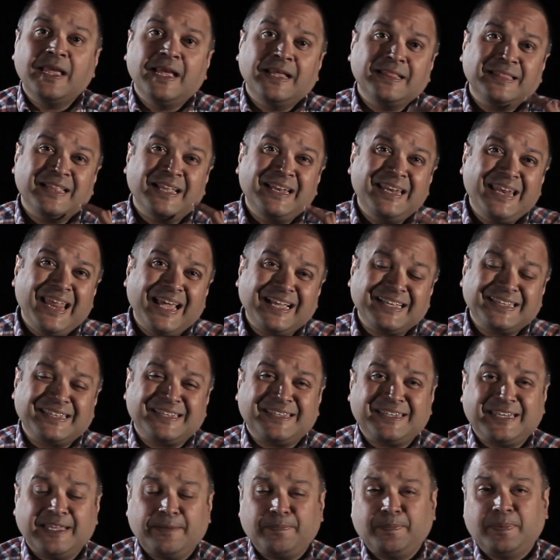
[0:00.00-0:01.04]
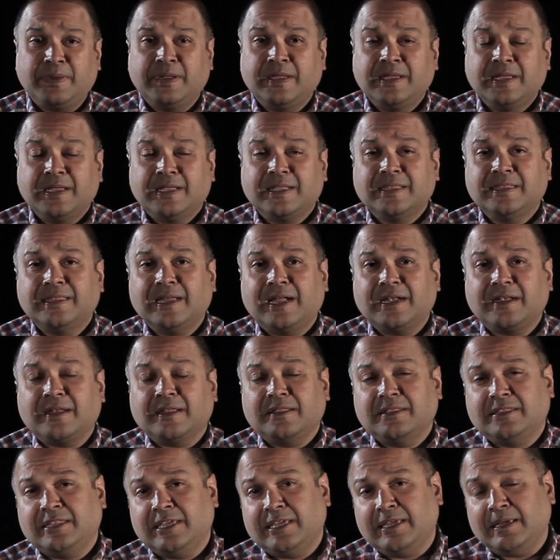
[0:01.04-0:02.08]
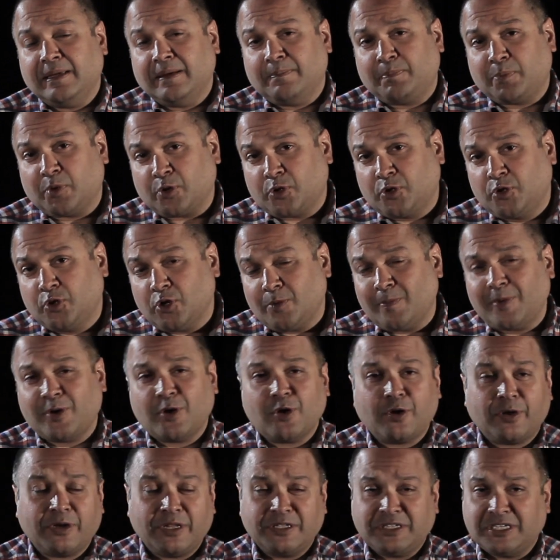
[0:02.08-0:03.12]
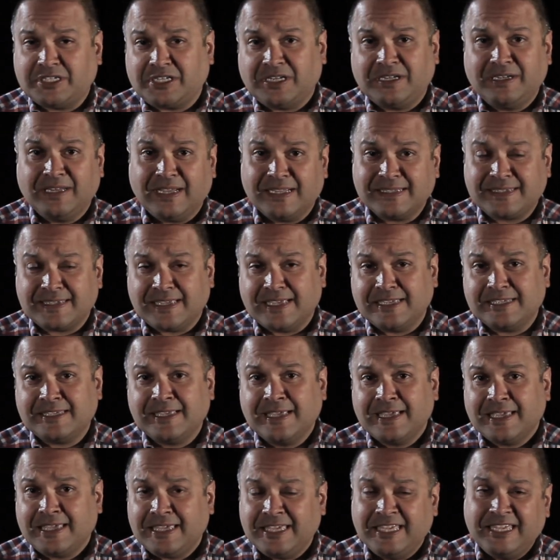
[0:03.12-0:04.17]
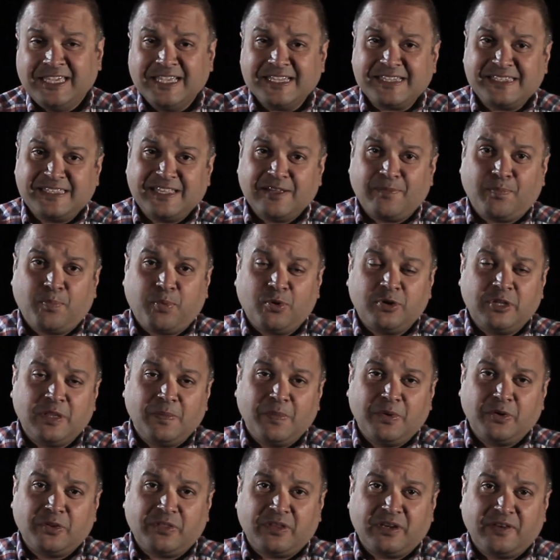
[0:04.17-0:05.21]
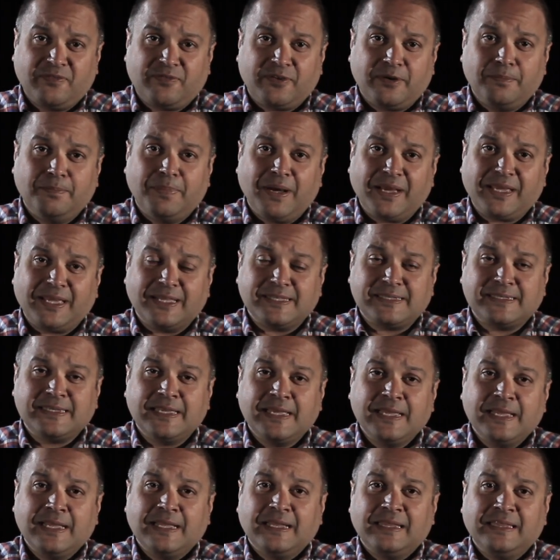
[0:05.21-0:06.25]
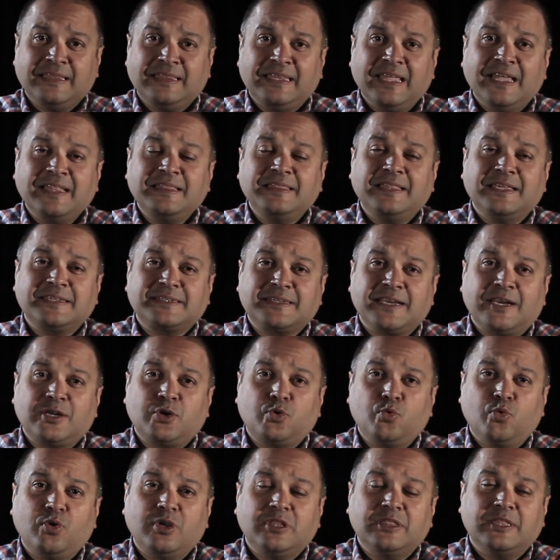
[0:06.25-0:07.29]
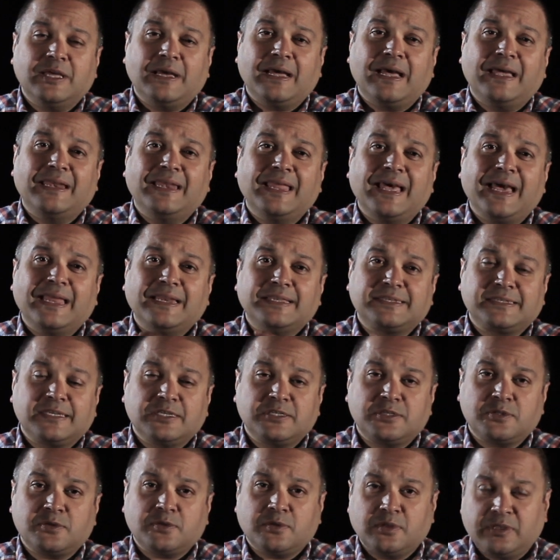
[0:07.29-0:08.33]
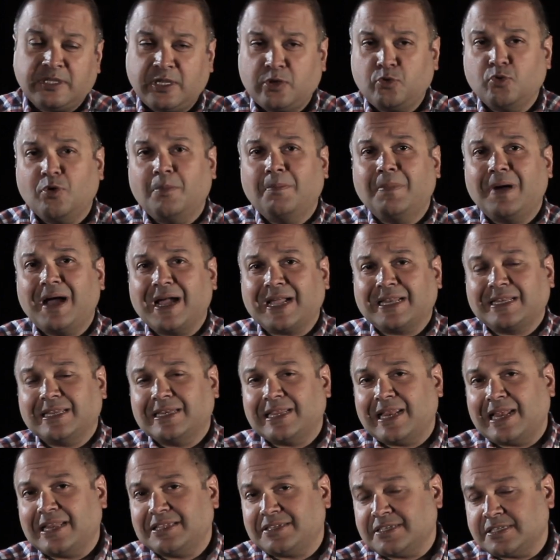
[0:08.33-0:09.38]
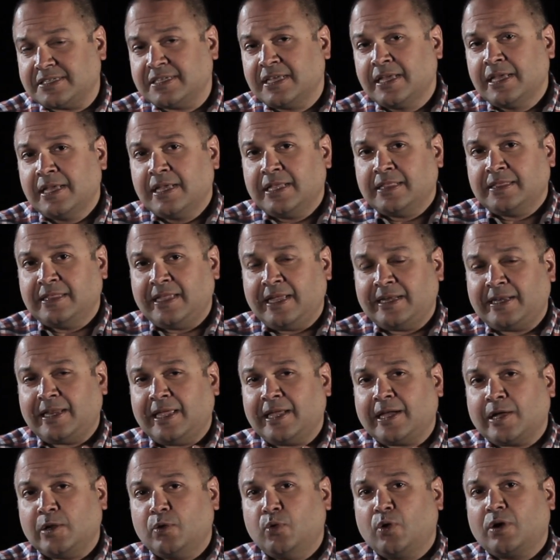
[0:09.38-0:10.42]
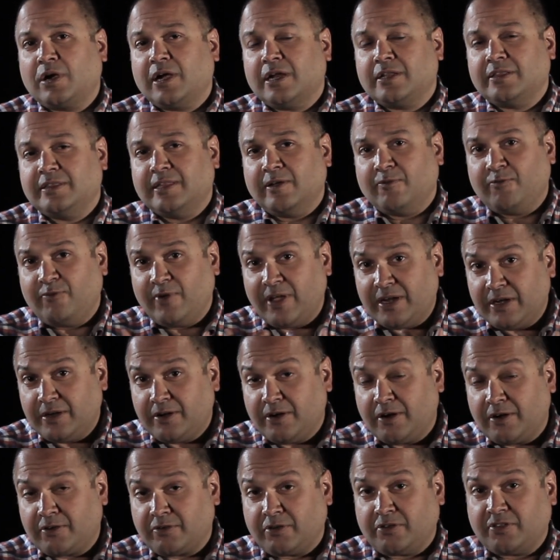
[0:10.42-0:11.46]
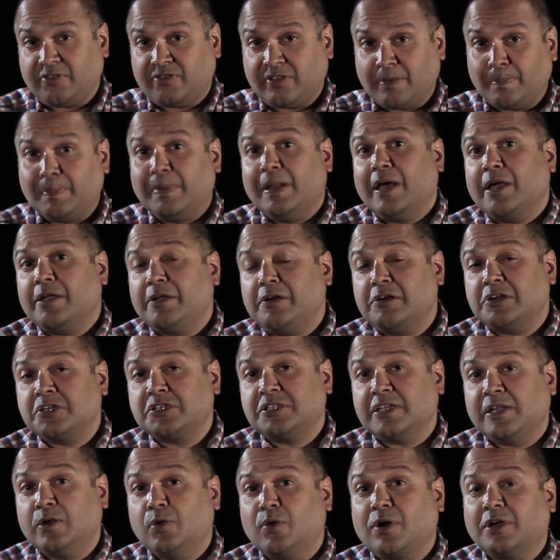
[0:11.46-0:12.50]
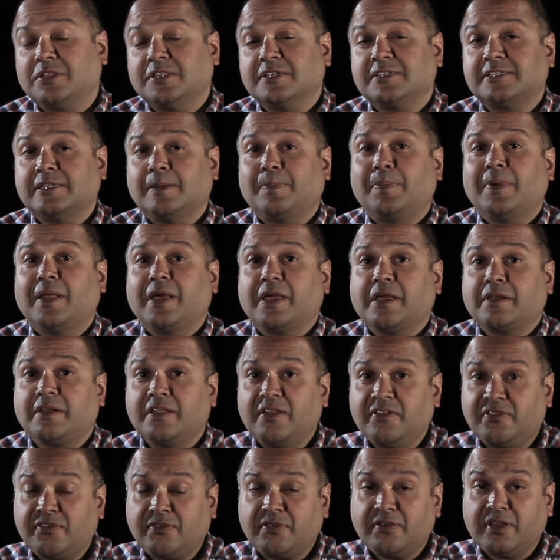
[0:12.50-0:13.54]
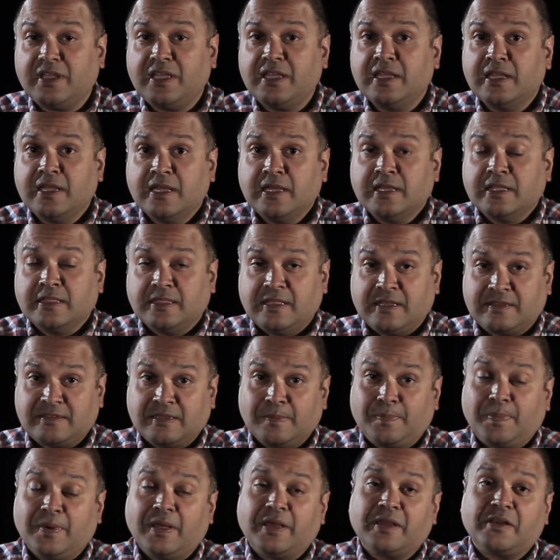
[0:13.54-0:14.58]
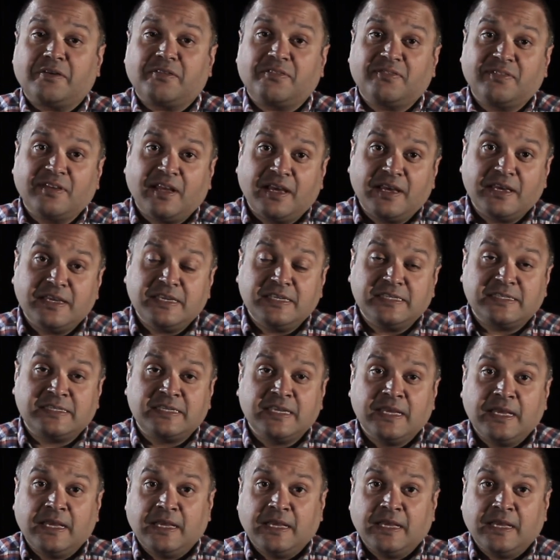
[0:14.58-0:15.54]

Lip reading: The next step that the procurement organization does is, yes, they have put them into the different buckets, then they start doing the analysis. They do a market analysis. They take a look at the vendors or the suppliers. They look at the supplier history, their supplier size.